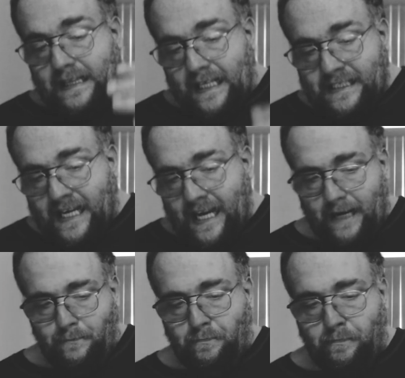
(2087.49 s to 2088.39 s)
This
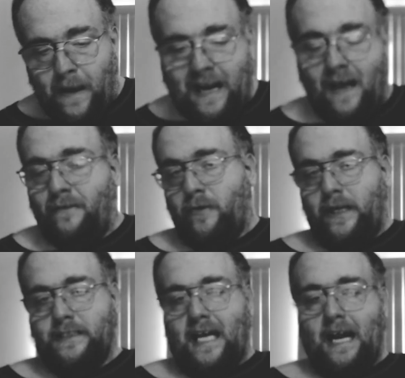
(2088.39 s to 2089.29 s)
kid Ben
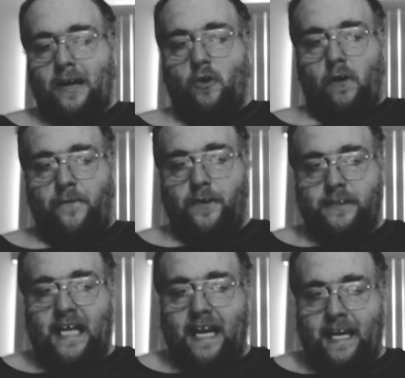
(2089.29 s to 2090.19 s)
Alvarez out of Yorkville
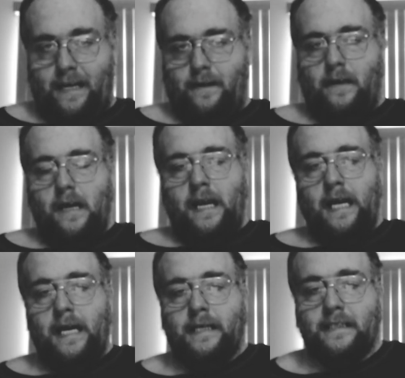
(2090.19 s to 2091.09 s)
is that kid.
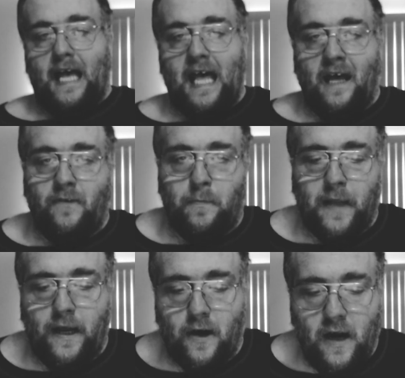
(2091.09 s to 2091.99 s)
He is a hell of a
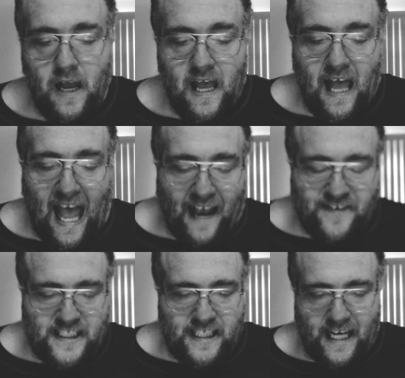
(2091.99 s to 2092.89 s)
player,
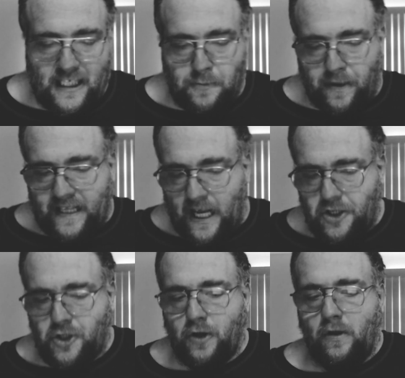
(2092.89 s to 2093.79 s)
FCS
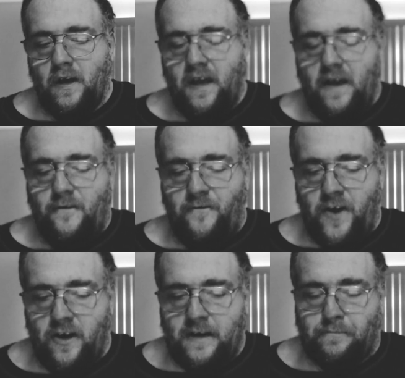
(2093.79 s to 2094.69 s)
potential.
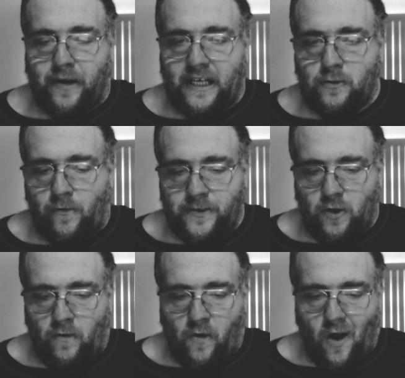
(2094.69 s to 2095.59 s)
Very impressed with his
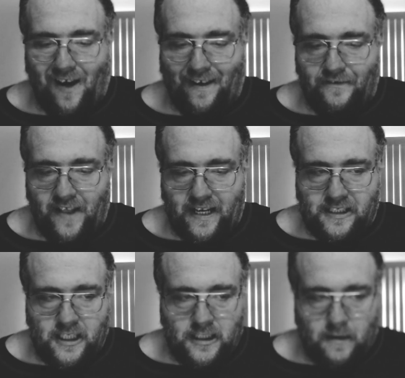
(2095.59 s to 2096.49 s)
overall
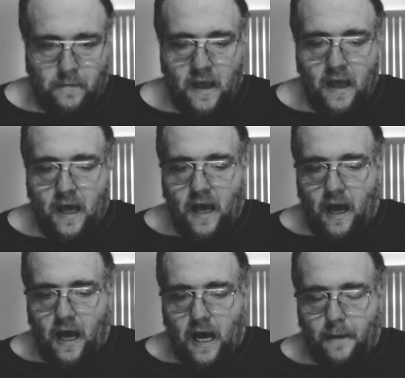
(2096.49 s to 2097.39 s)
athleticism,
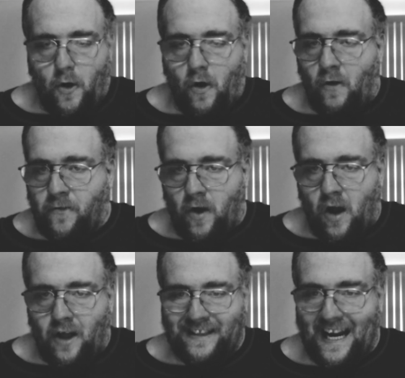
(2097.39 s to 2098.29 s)
um,
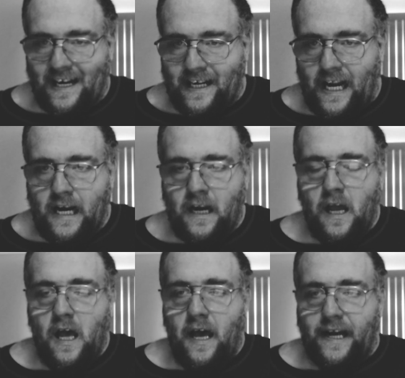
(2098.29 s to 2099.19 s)
overall technique,
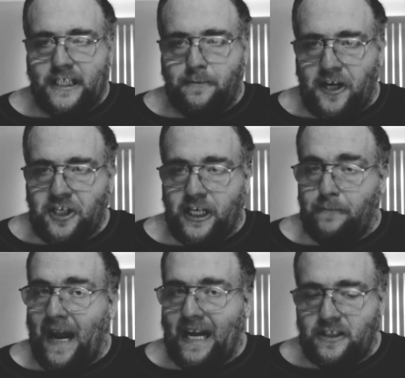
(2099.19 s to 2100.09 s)
especially in
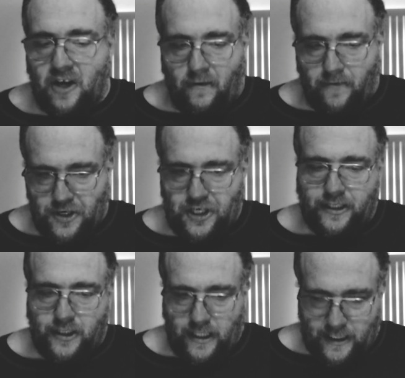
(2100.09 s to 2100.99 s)
pass coverage.
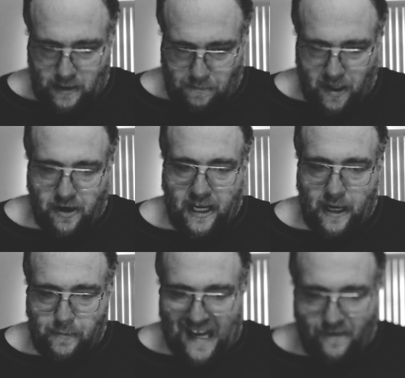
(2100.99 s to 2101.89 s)
Is he's a player to
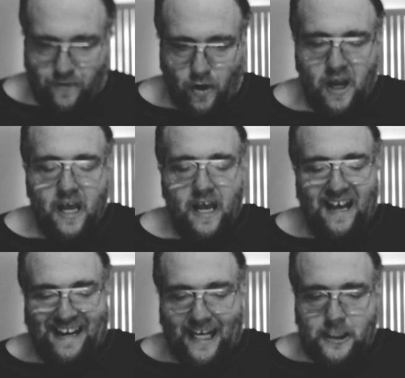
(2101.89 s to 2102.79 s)
keep an eye out for.
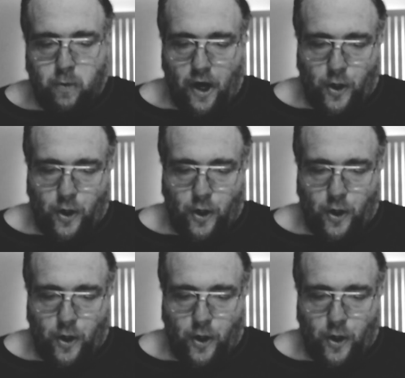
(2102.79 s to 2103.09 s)
Next one,